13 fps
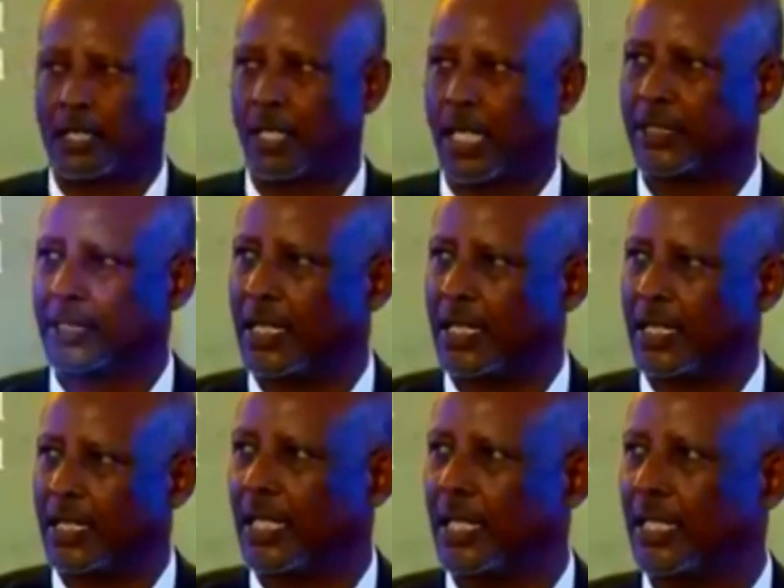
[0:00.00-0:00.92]
I stand
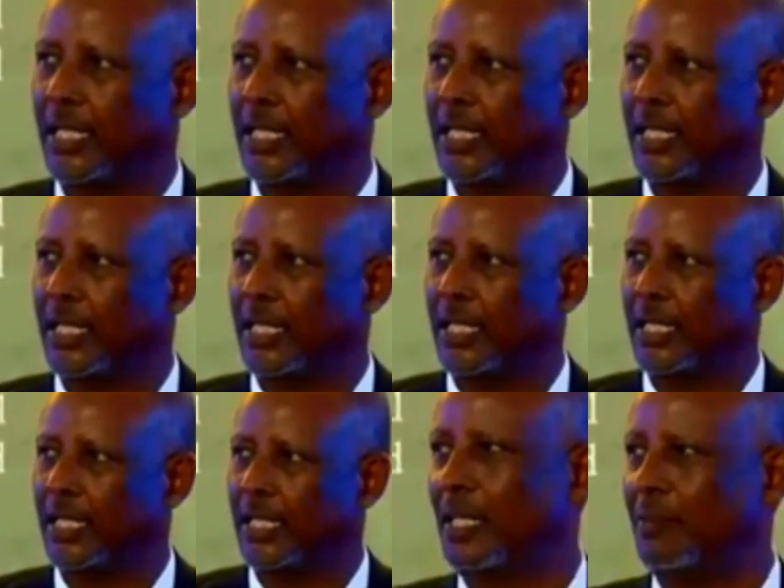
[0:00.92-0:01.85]
here
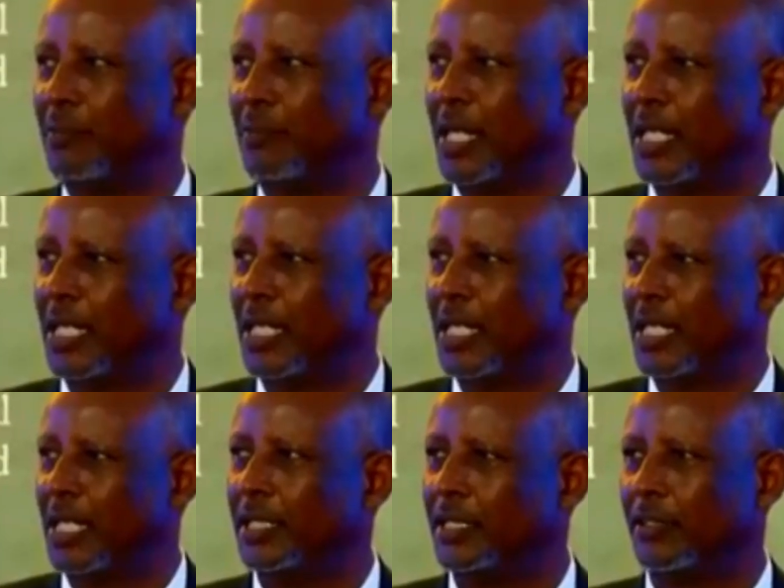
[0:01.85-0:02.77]
as a member
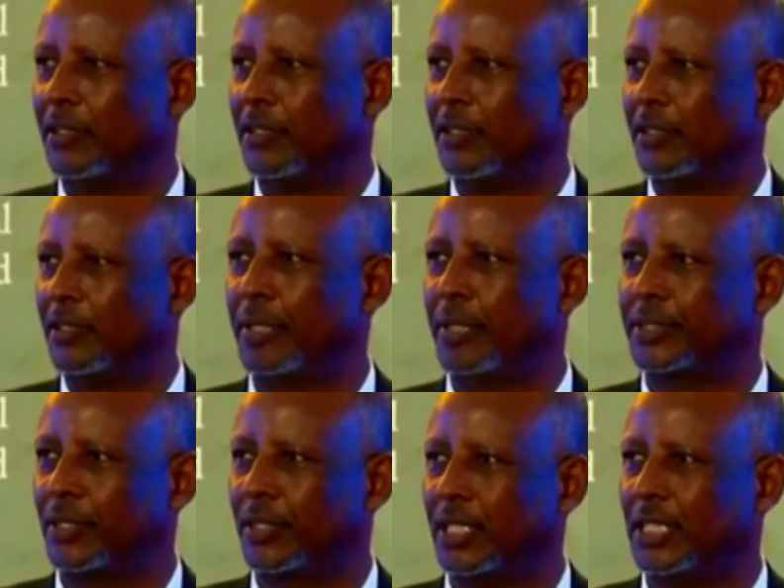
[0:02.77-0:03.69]
of the
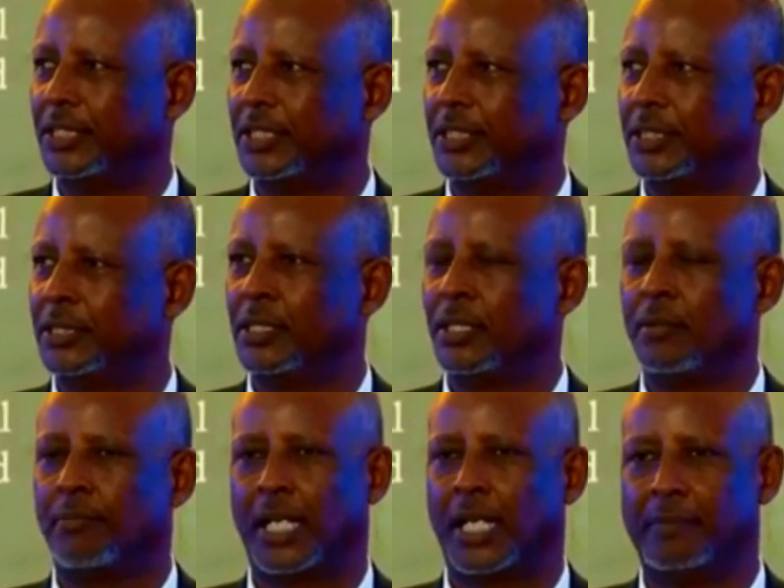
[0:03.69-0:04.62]
Pastoralist
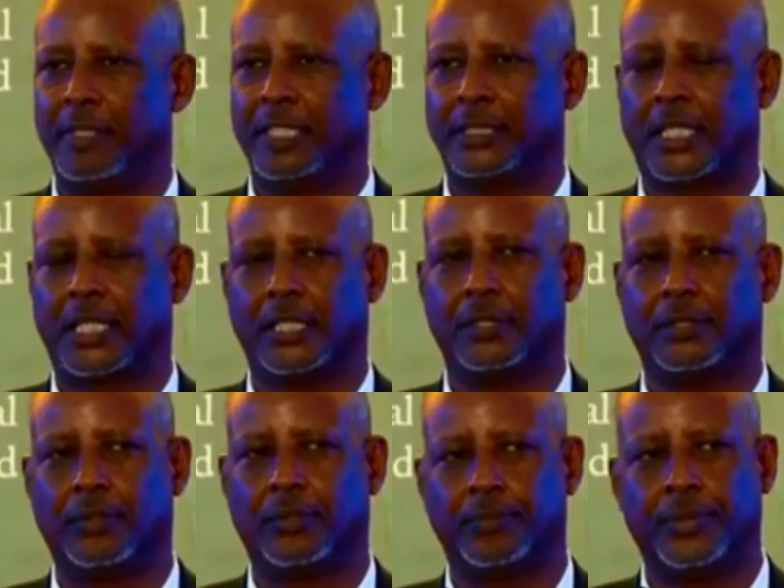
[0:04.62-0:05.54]
Parliamentary
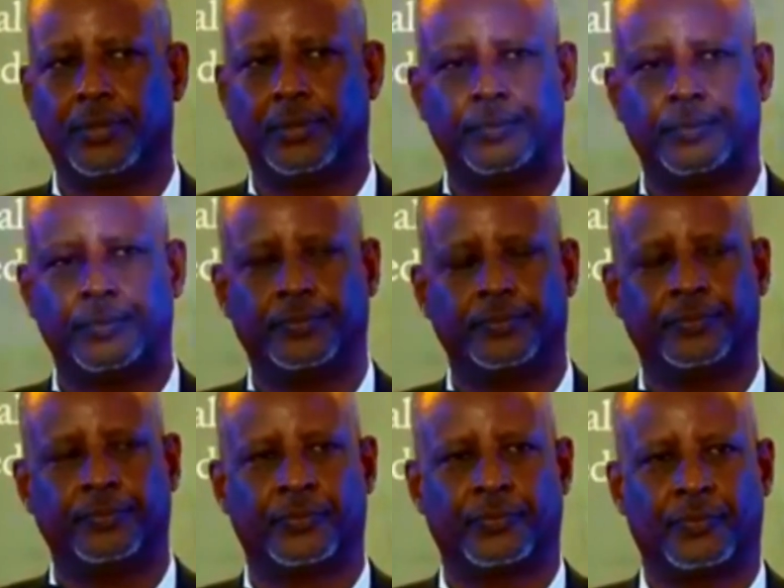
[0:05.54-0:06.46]
Group
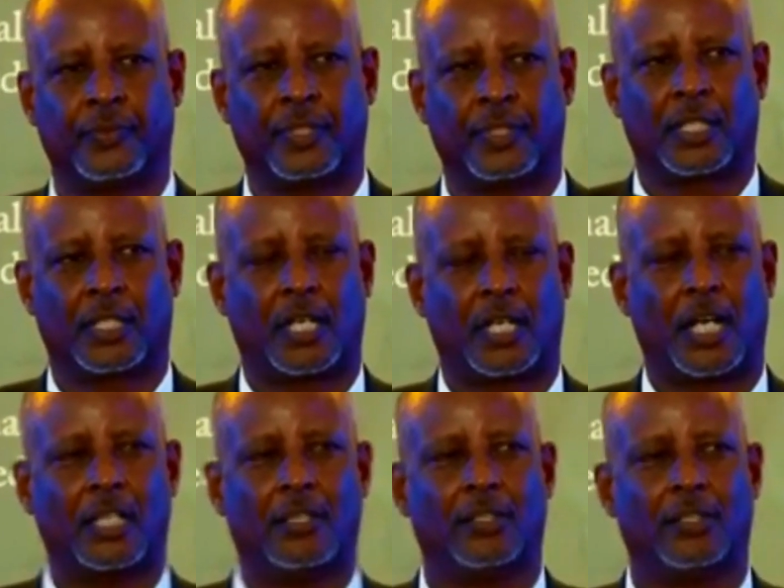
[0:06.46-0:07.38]

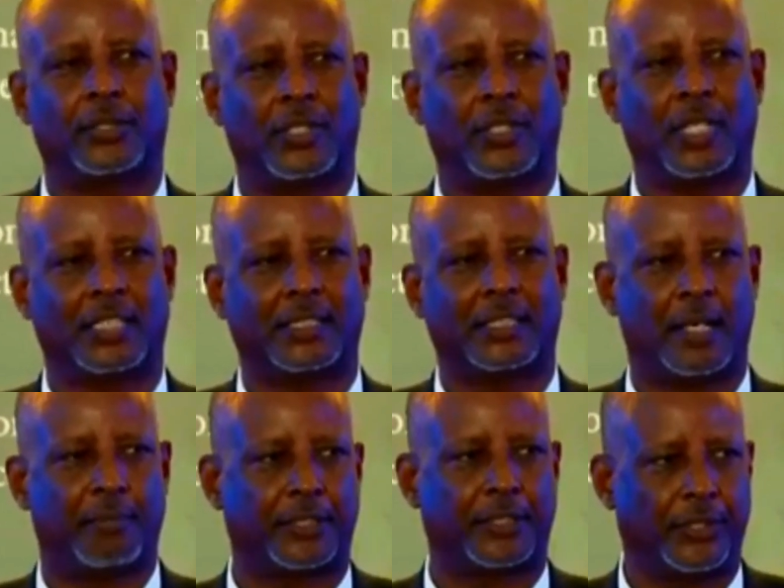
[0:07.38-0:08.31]
and also as their
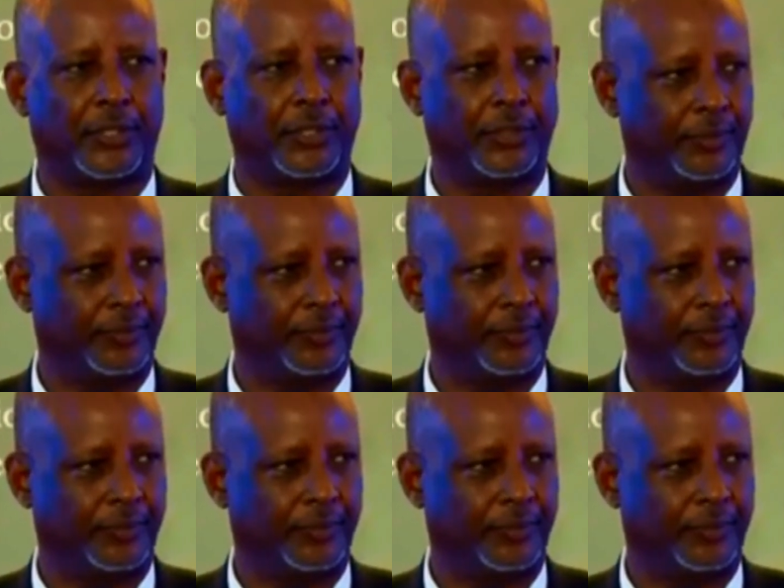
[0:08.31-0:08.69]
patron.